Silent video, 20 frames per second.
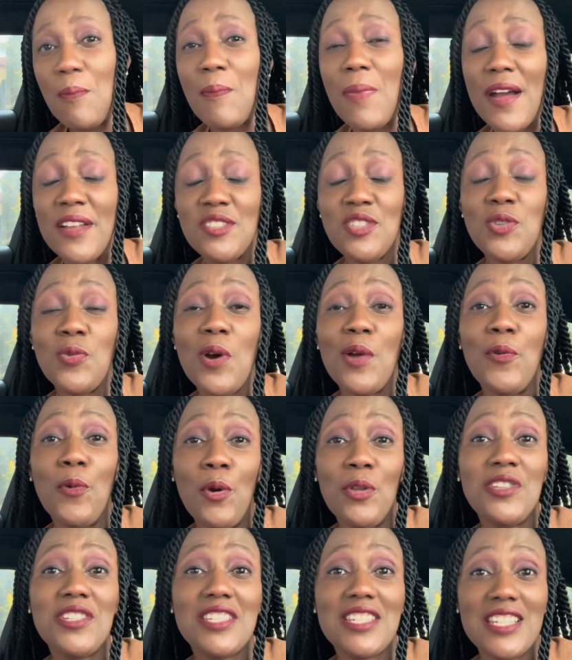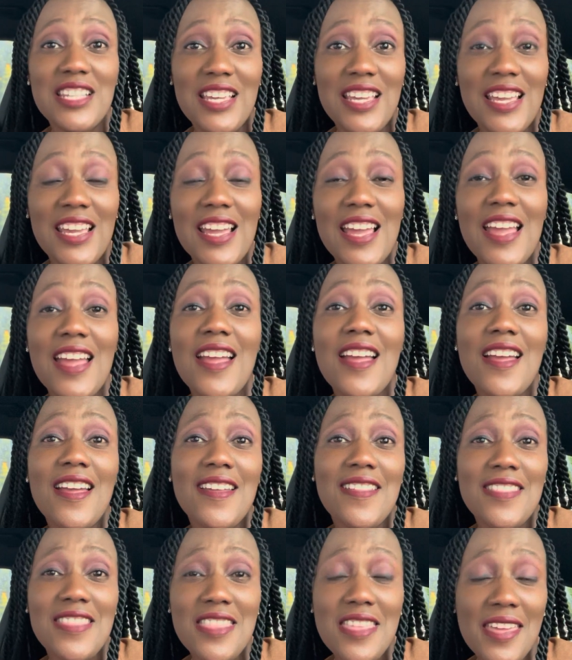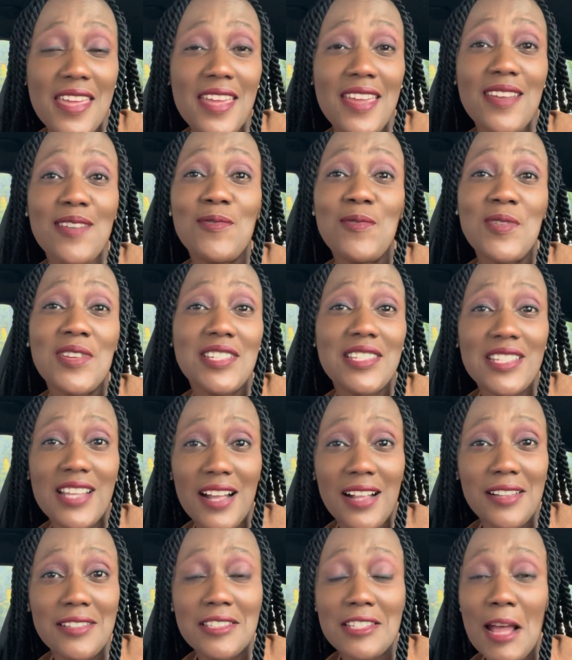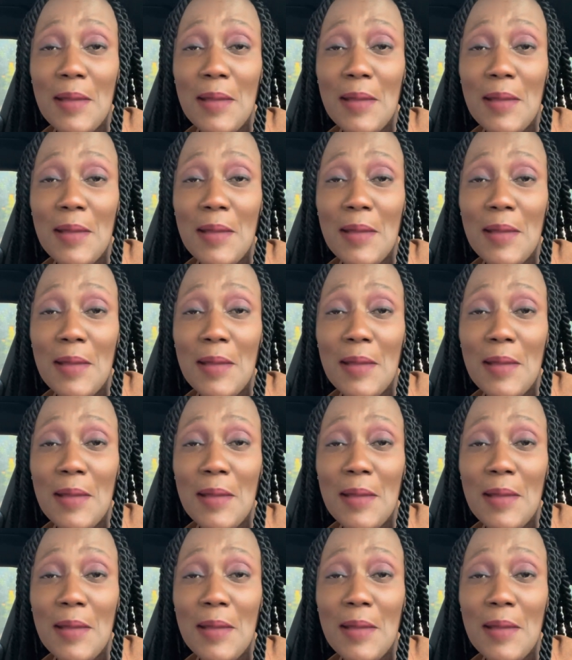but you are not seeing the results.